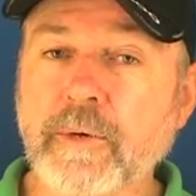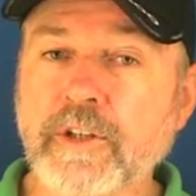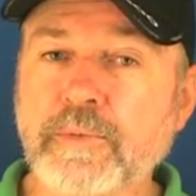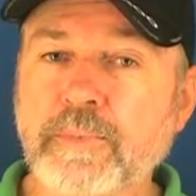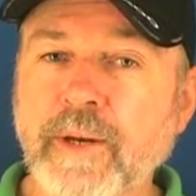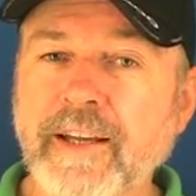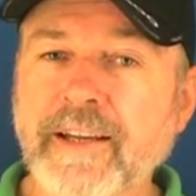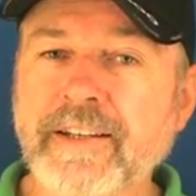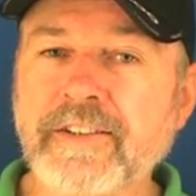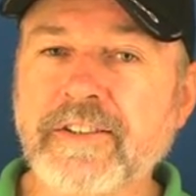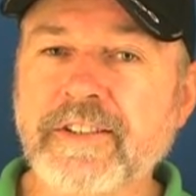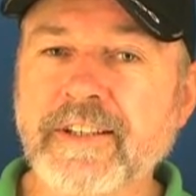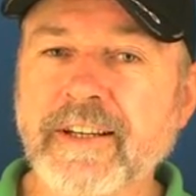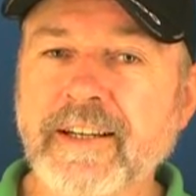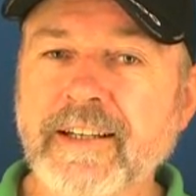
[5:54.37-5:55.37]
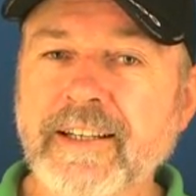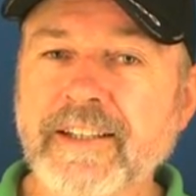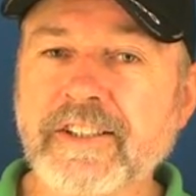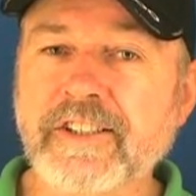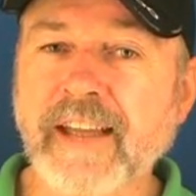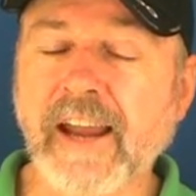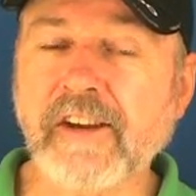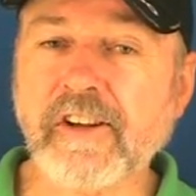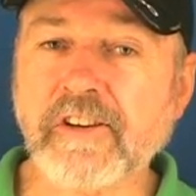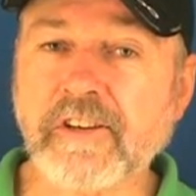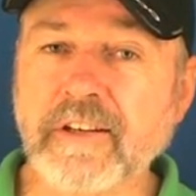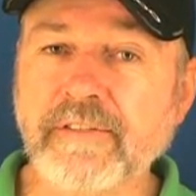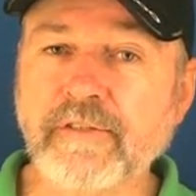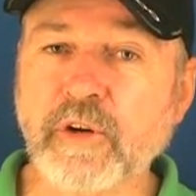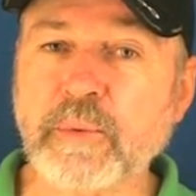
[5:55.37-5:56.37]
It also explains uh,
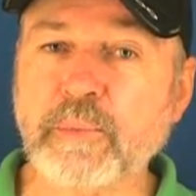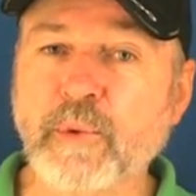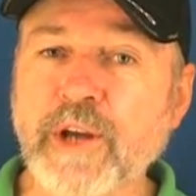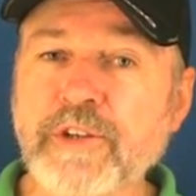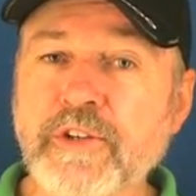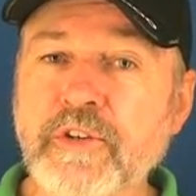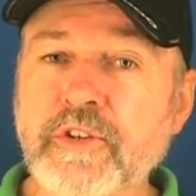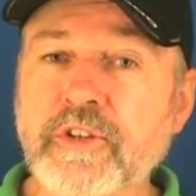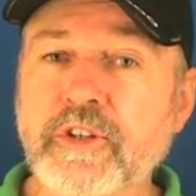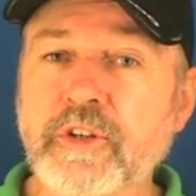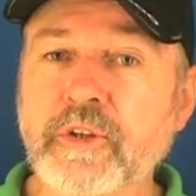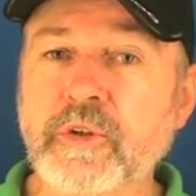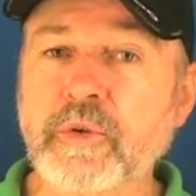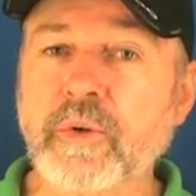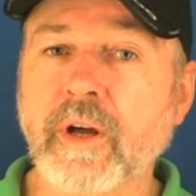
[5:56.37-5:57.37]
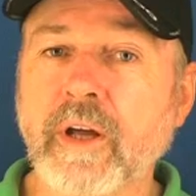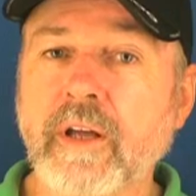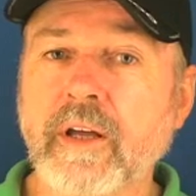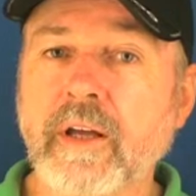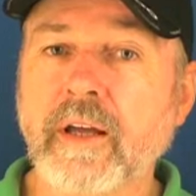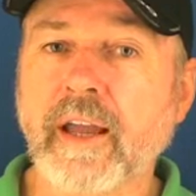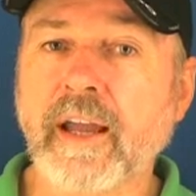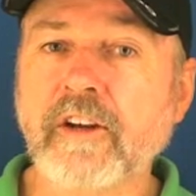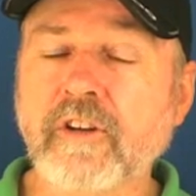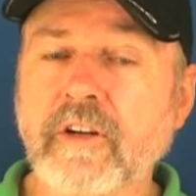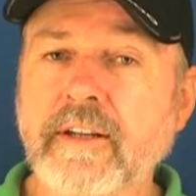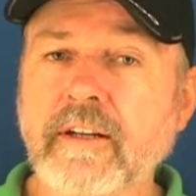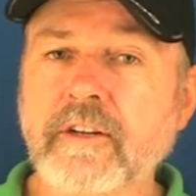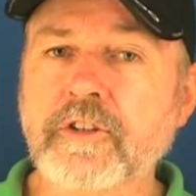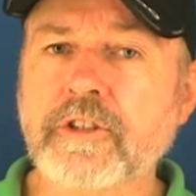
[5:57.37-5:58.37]
Santa delivering presents to
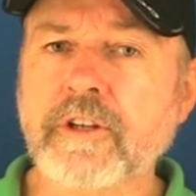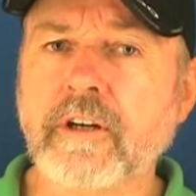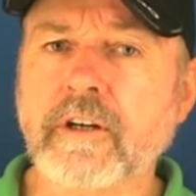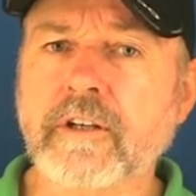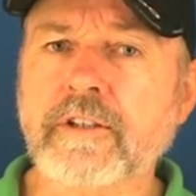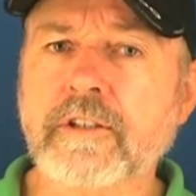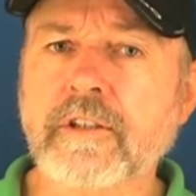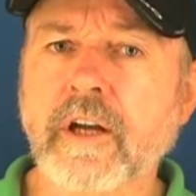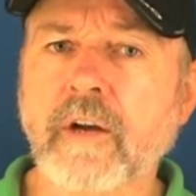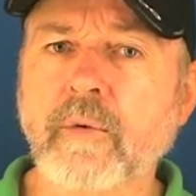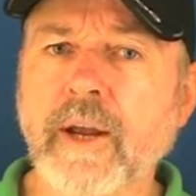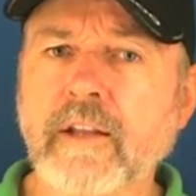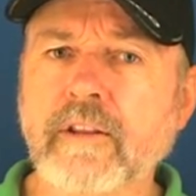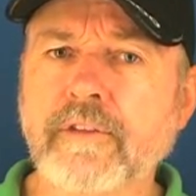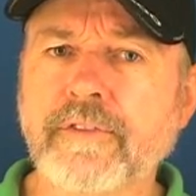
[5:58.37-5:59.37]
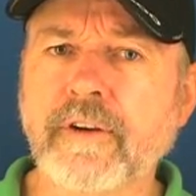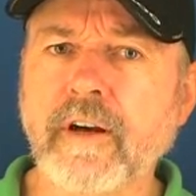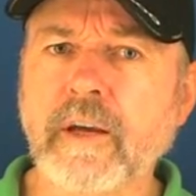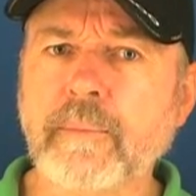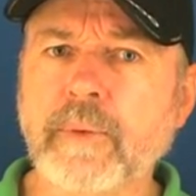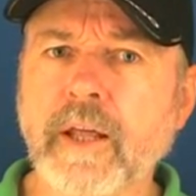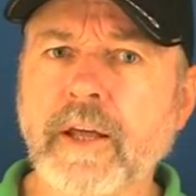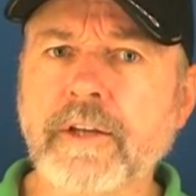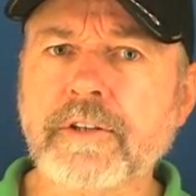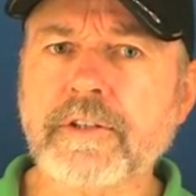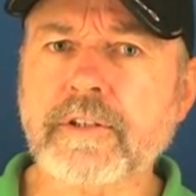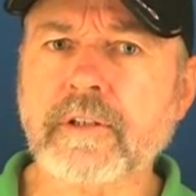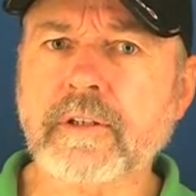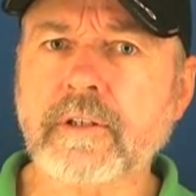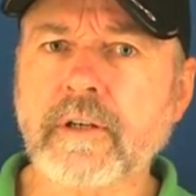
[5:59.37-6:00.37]
into little socks around the
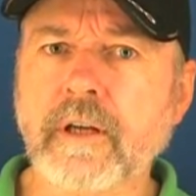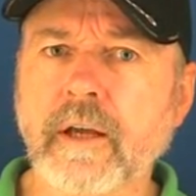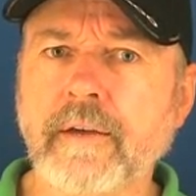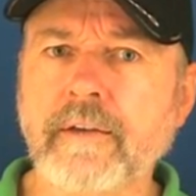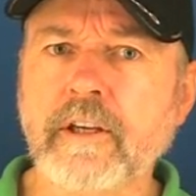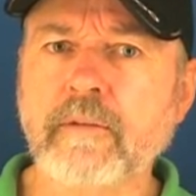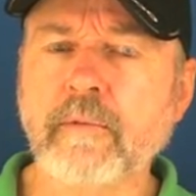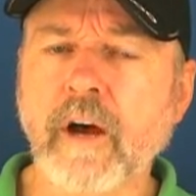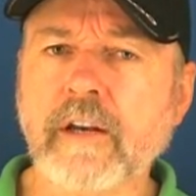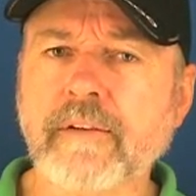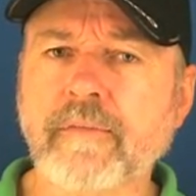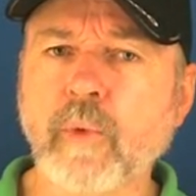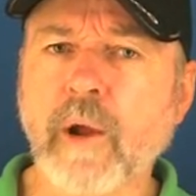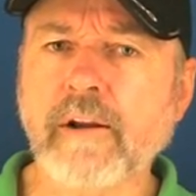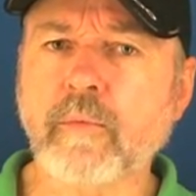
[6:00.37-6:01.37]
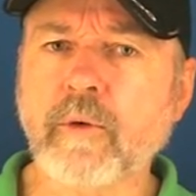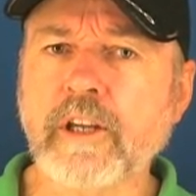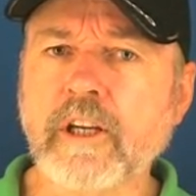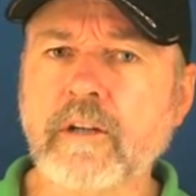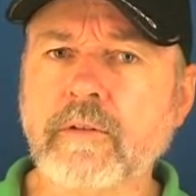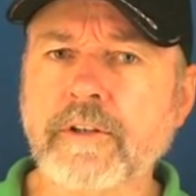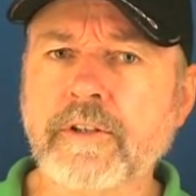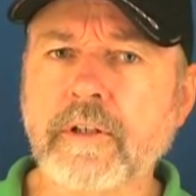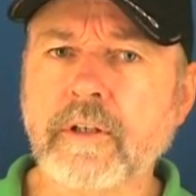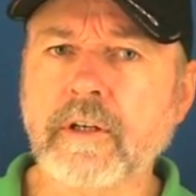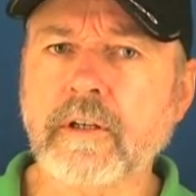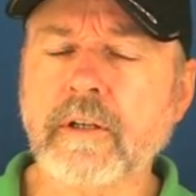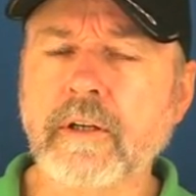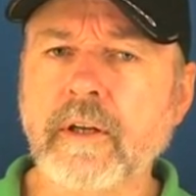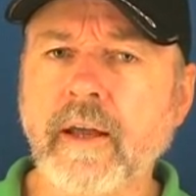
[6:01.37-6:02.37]
fireplace. You might have wondered when you were a